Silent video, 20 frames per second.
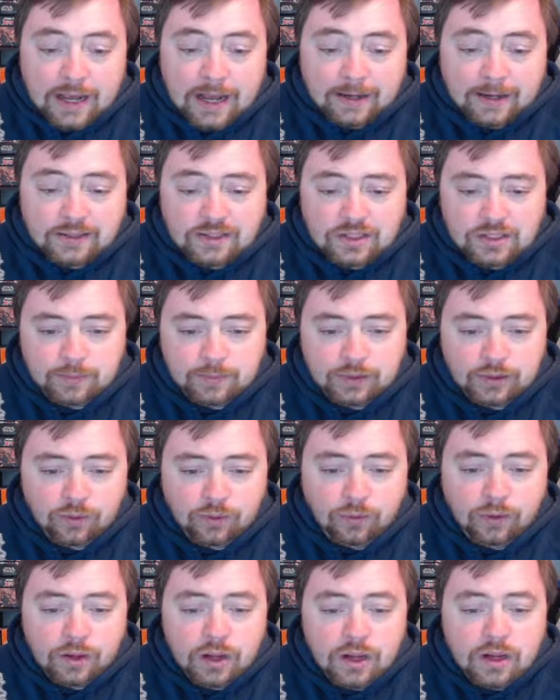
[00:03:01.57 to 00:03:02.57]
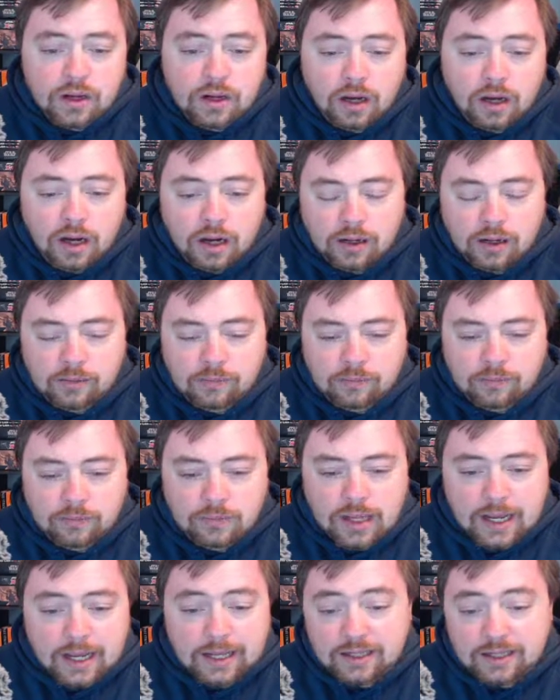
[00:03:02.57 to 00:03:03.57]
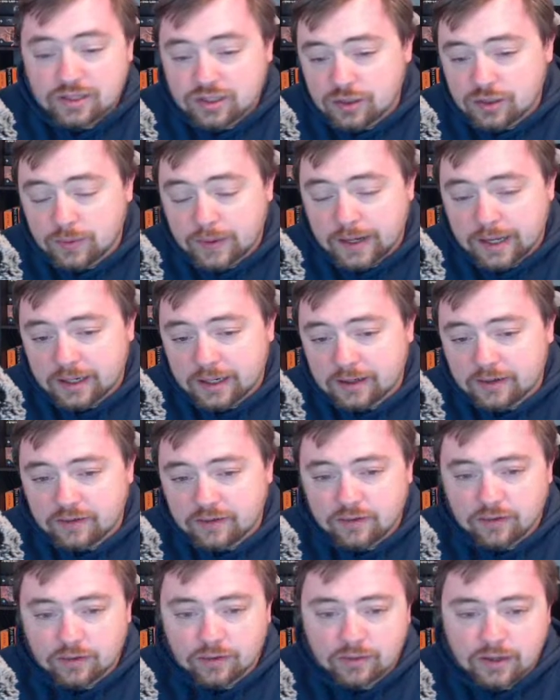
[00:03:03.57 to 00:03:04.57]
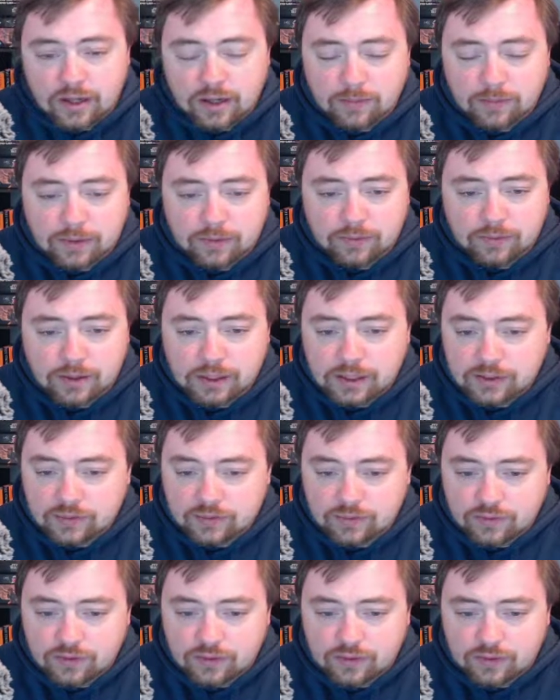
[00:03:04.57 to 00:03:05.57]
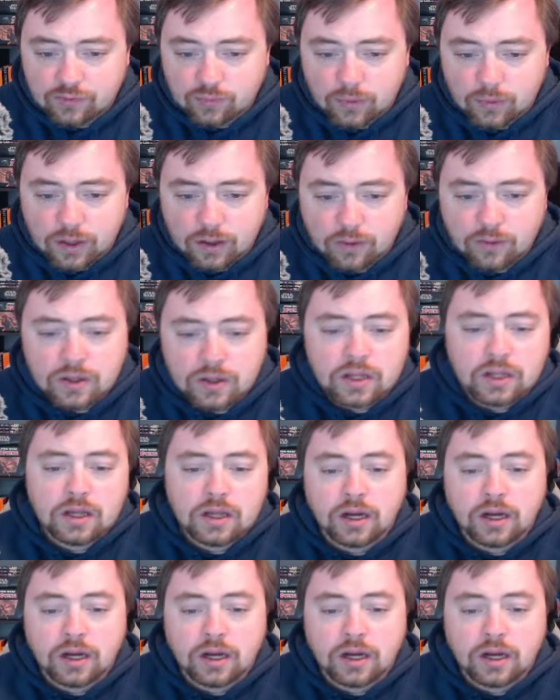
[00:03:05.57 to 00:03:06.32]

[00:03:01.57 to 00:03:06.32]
Axis build. And it's two-handed, so that'll be really interesting as well.